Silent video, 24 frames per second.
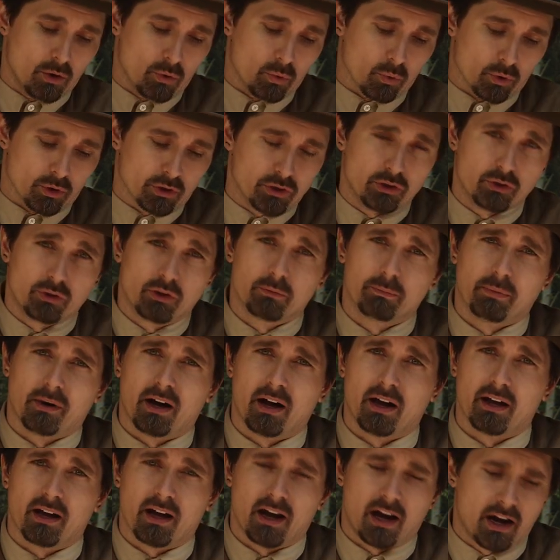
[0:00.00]
where you could
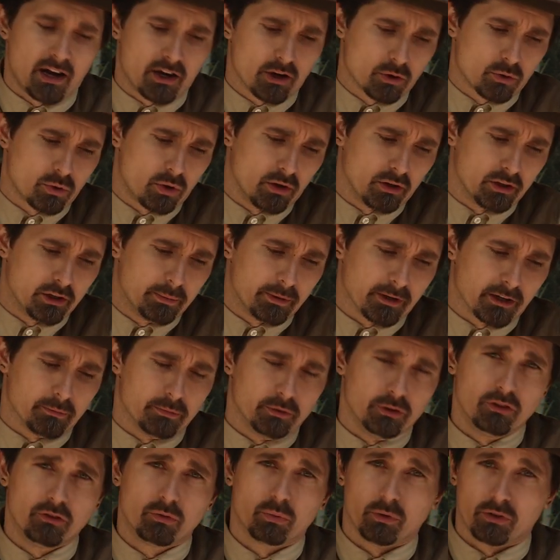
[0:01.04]
buy a higher quality pair of
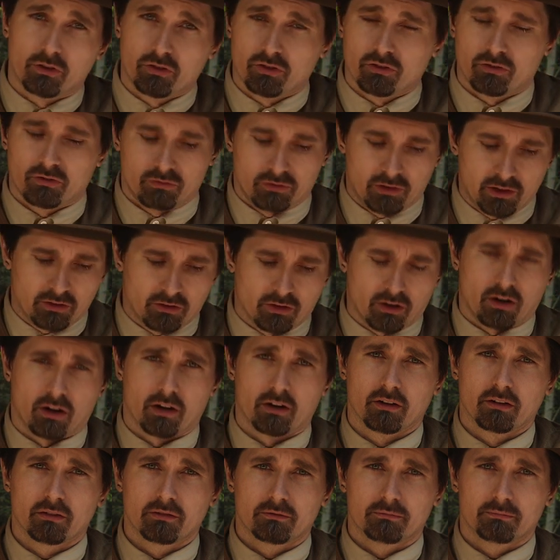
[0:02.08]
boots, which these
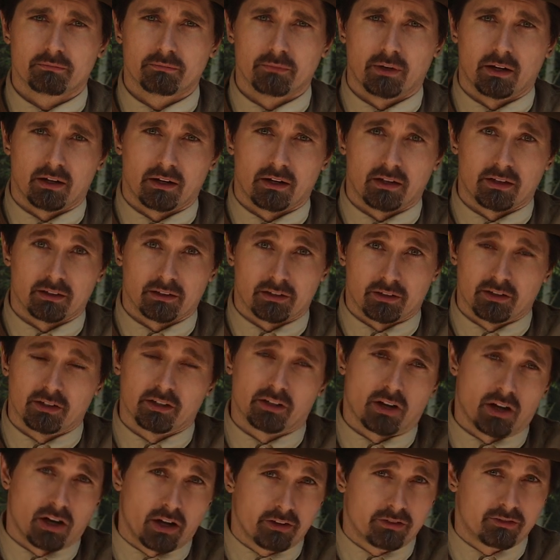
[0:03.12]
are going to
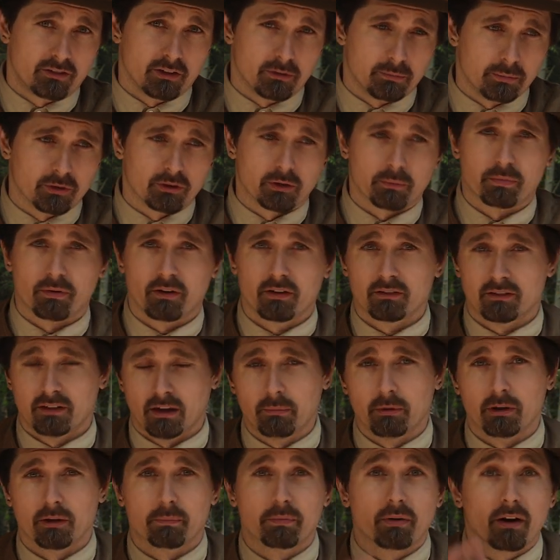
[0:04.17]
cost you about
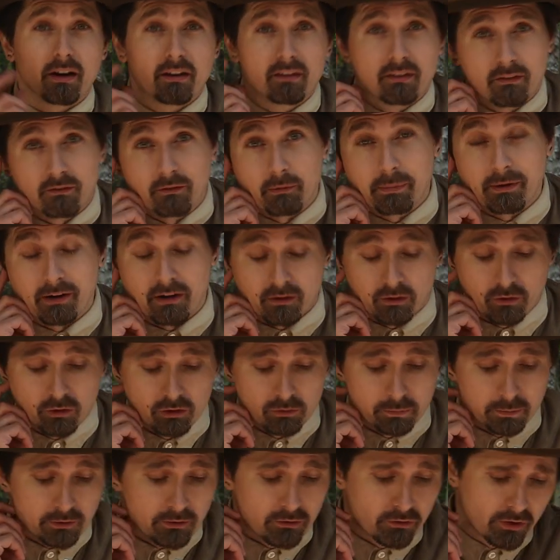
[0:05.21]
double the price of a pair of
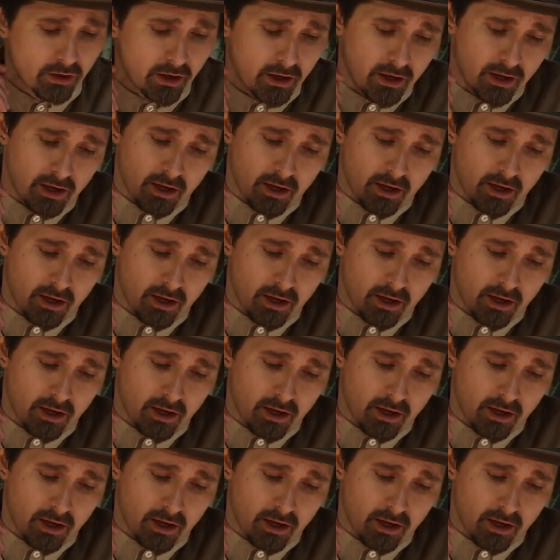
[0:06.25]
those boots.